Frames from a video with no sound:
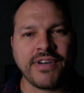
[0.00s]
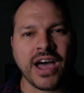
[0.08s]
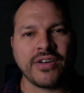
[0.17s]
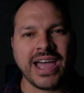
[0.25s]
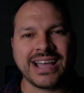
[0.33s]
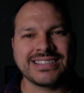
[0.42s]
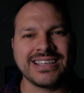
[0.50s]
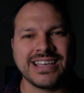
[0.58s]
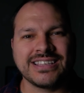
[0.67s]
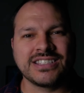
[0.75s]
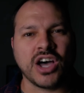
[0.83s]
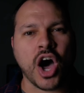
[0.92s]
found
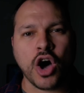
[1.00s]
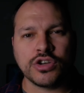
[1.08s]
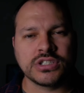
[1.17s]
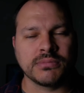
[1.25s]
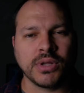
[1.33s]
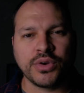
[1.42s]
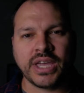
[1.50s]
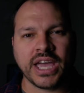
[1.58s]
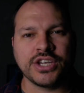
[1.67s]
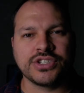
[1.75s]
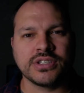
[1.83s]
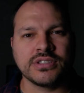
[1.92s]
access to awesome
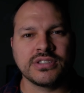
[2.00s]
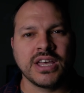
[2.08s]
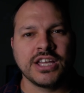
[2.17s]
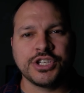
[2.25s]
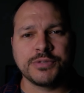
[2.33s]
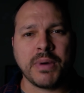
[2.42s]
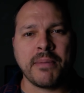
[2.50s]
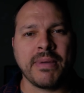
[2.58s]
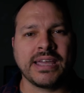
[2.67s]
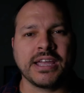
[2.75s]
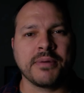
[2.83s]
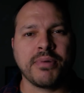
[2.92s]
locations just by
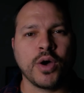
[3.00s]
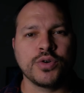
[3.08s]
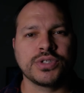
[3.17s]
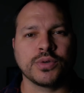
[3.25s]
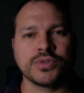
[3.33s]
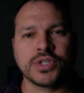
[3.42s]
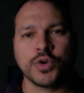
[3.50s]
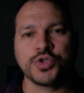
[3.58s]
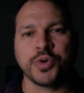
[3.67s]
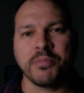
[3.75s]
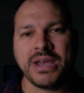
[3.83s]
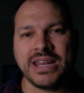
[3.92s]
making a post on
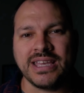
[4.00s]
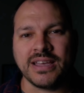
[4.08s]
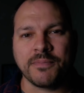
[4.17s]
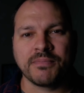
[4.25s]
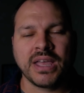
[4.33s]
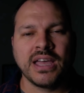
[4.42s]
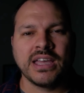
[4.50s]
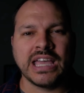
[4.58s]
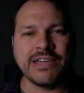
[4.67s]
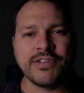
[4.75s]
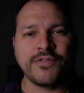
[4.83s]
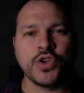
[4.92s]
social media.
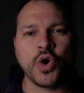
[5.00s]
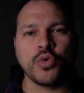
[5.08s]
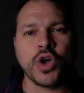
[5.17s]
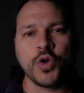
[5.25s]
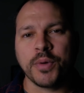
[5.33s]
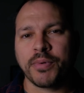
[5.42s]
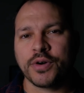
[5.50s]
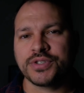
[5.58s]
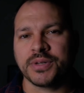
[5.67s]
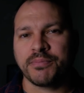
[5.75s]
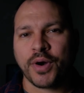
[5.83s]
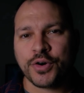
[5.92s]
Even if you don't know the
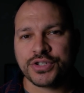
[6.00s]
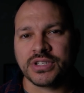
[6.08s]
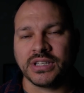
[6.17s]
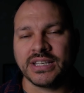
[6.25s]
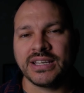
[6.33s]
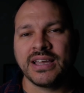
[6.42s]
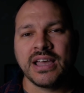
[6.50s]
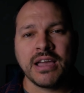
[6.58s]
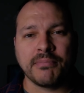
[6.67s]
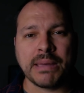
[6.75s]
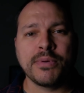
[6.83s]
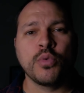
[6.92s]
person personally,
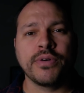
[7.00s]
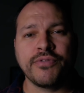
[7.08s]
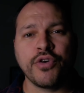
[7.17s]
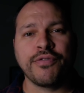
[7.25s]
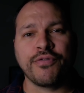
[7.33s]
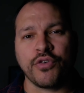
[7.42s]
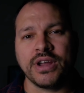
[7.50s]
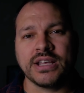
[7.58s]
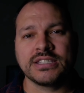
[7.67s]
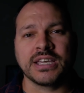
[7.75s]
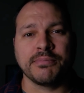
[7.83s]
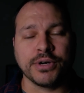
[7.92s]
maybe one of your
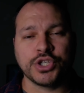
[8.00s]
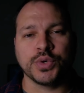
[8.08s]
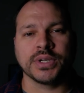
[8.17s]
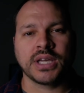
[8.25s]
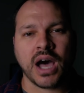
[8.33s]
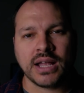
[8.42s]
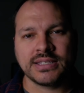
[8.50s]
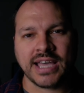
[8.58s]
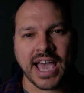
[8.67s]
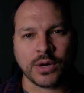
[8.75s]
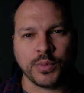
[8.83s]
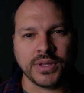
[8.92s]
friends can put you in
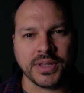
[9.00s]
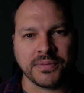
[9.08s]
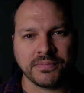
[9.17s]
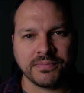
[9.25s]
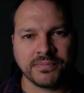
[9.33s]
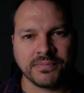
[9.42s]
contact with them.